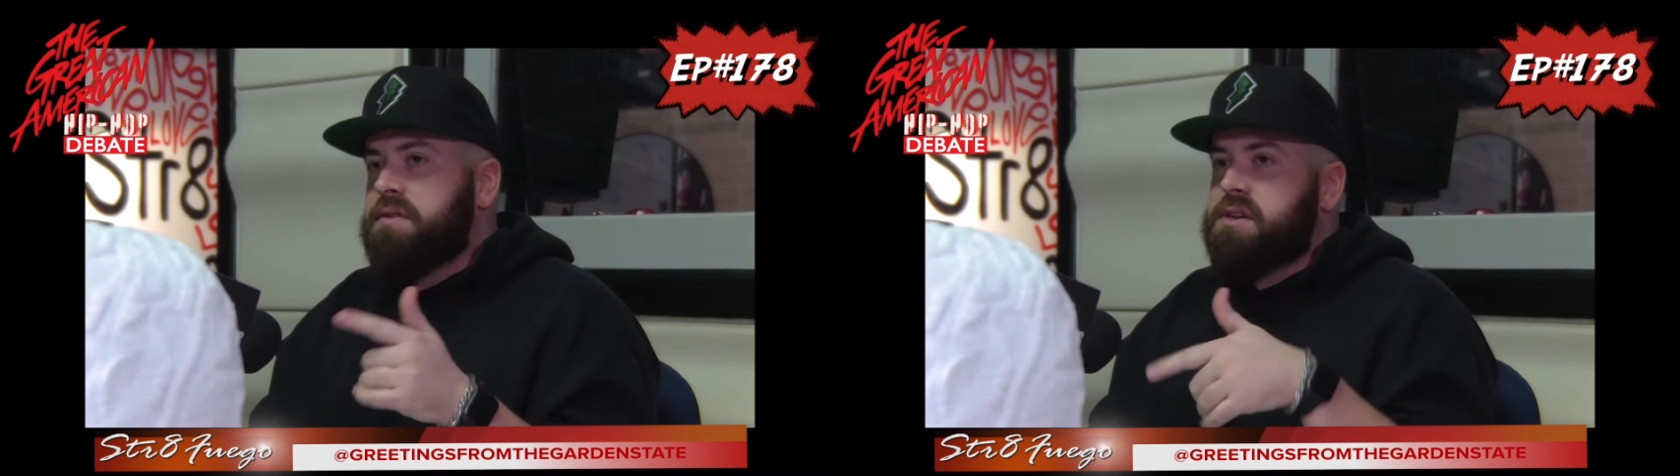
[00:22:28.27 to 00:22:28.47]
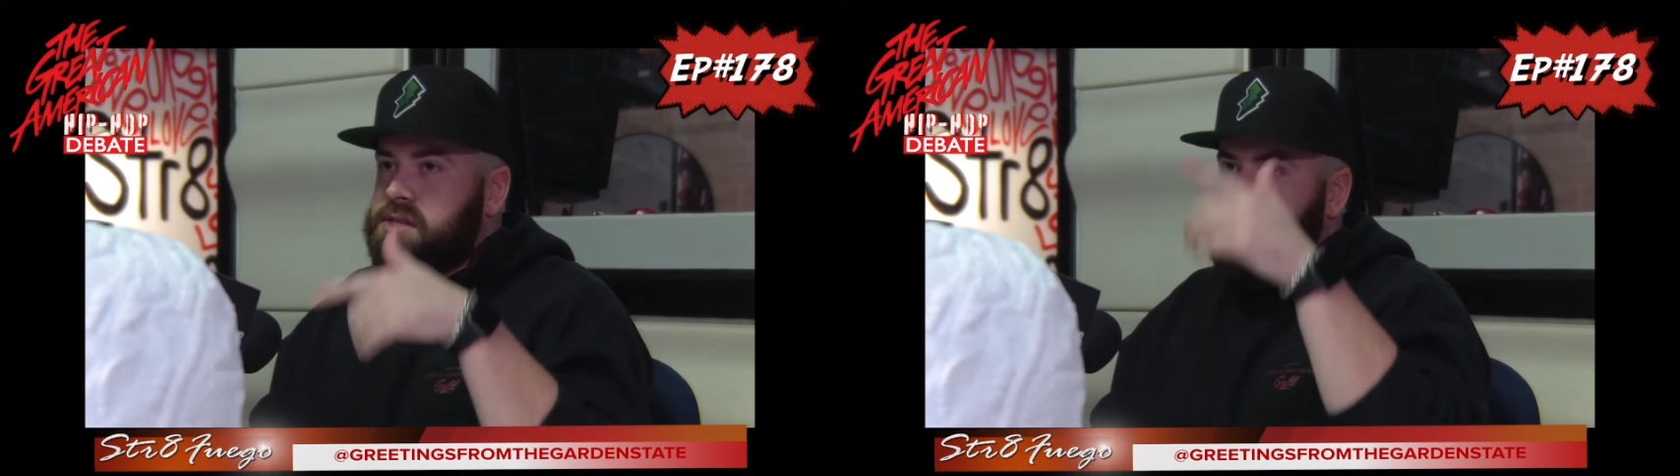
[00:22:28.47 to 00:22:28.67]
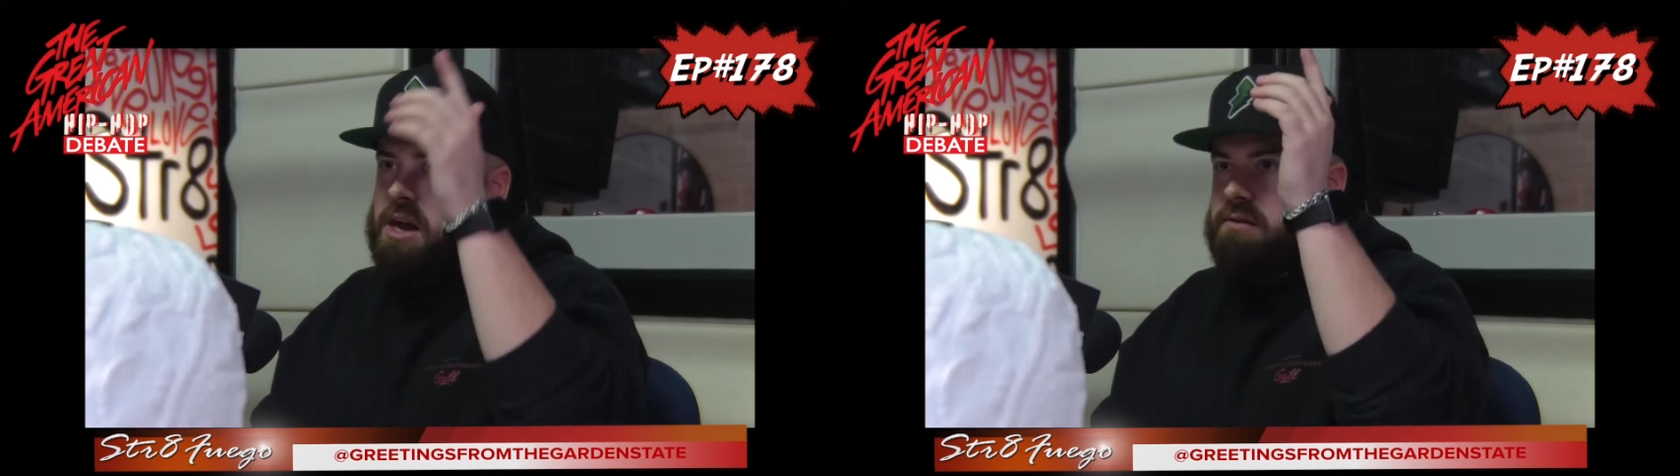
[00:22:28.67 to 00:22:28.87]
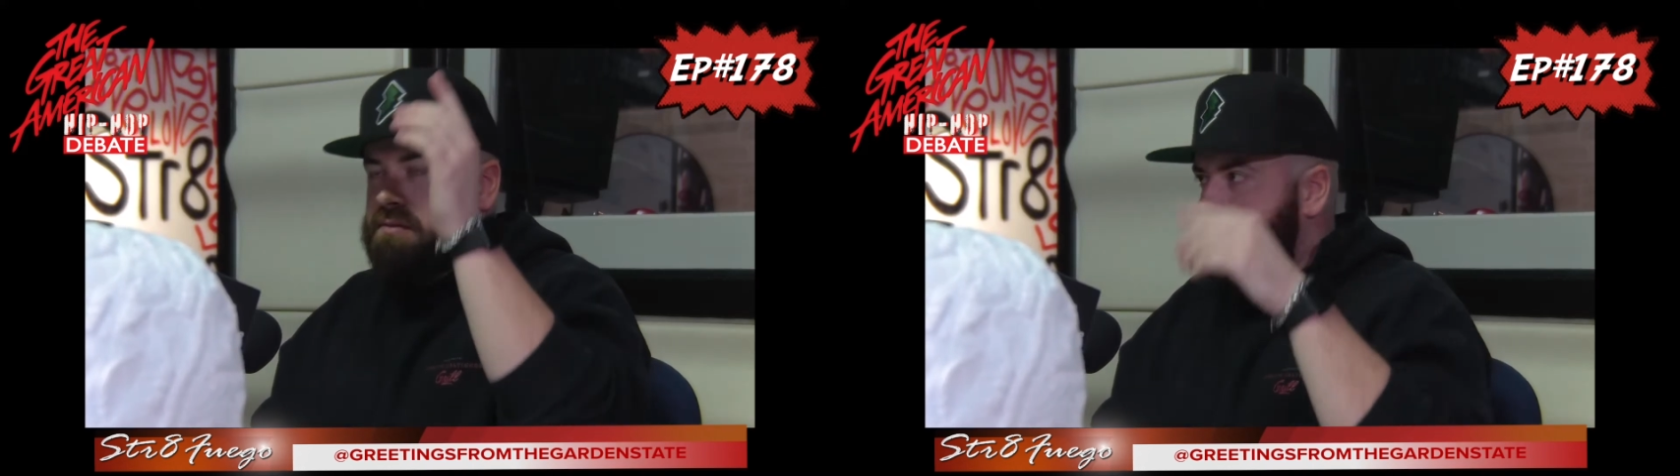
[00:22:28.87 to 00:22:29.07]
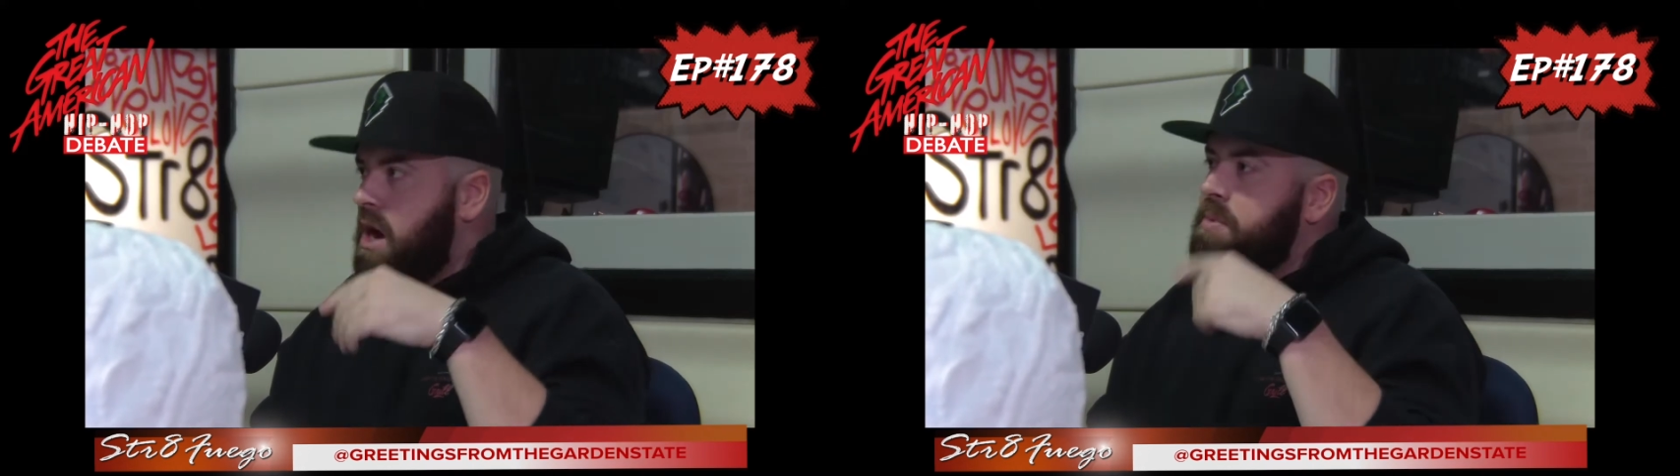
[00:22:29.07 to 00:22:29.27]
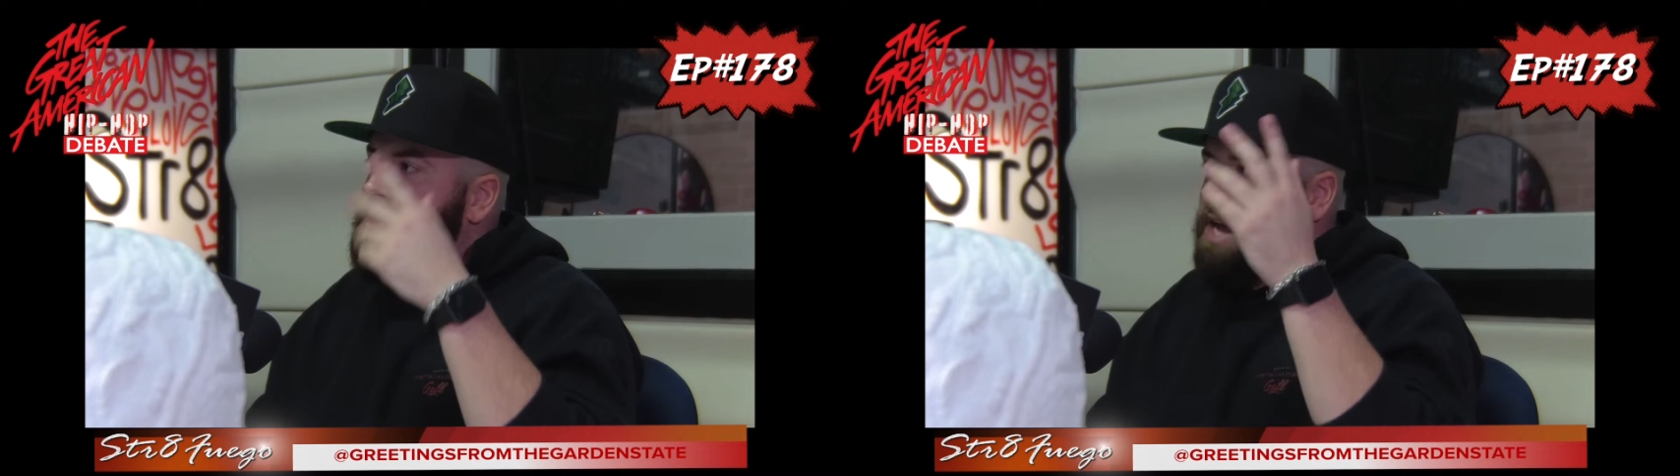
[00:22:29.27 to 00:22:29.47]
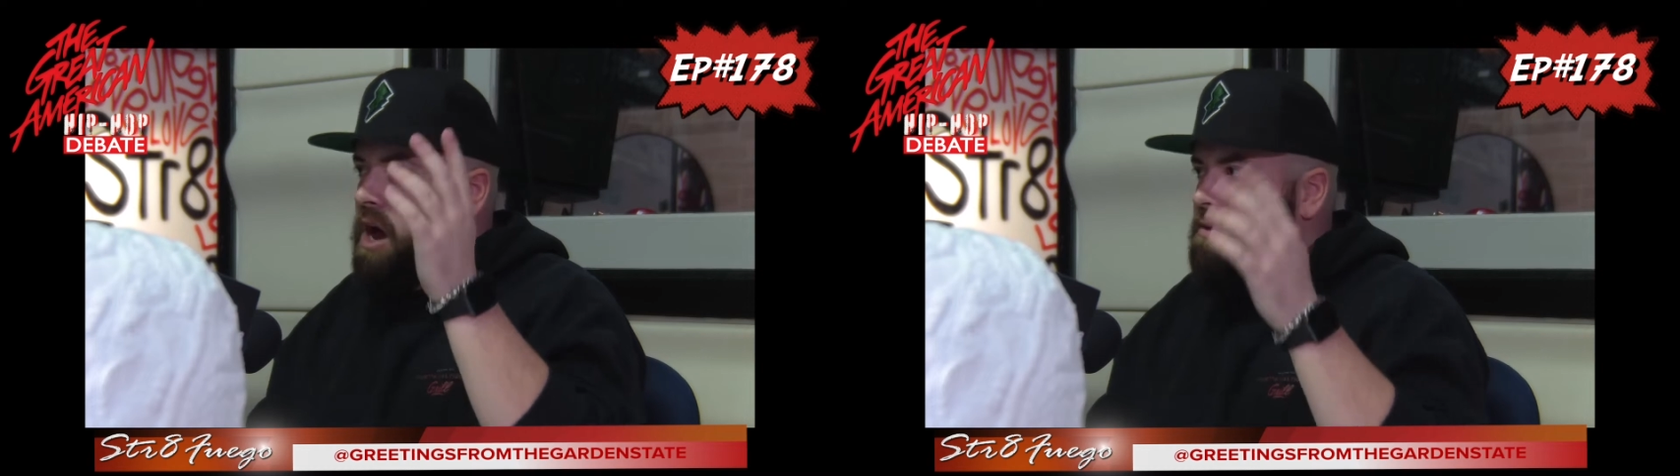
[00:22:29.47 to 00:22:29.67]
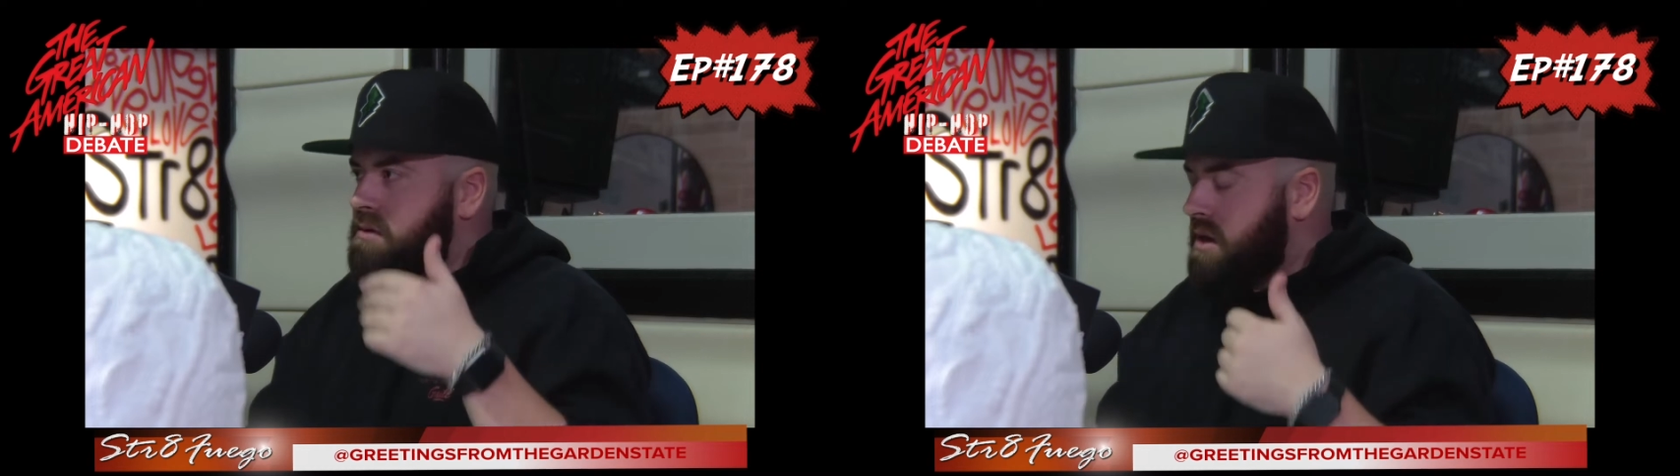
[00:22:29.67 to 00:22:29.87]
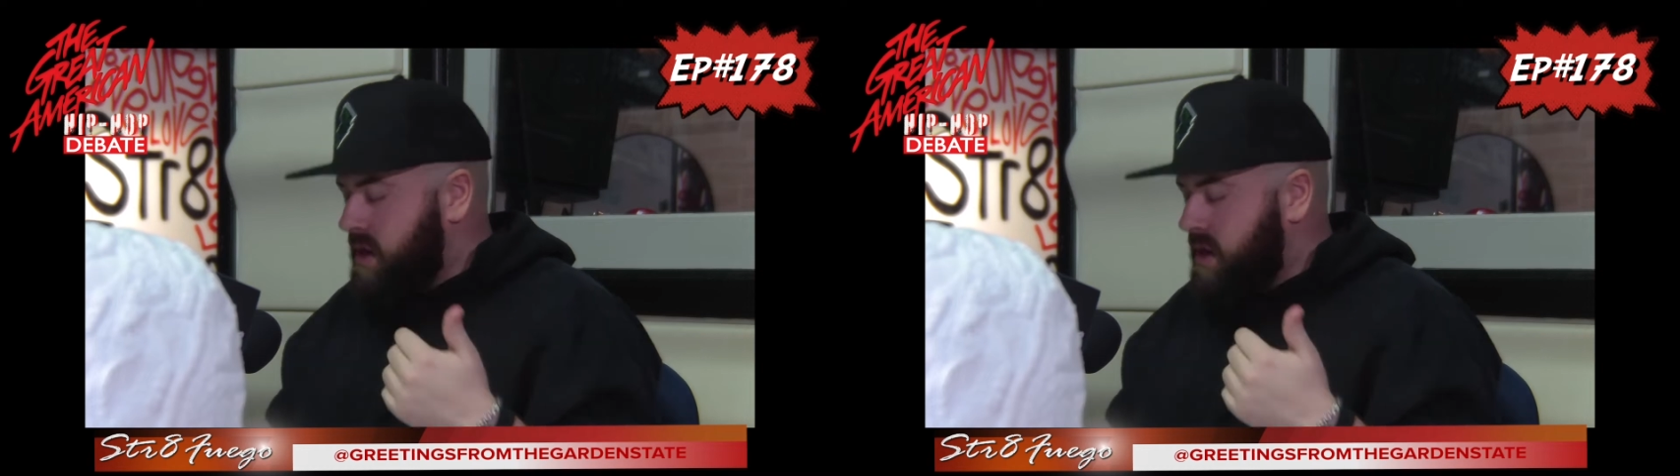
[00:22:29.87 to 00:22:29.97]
and it's a lot of like up and down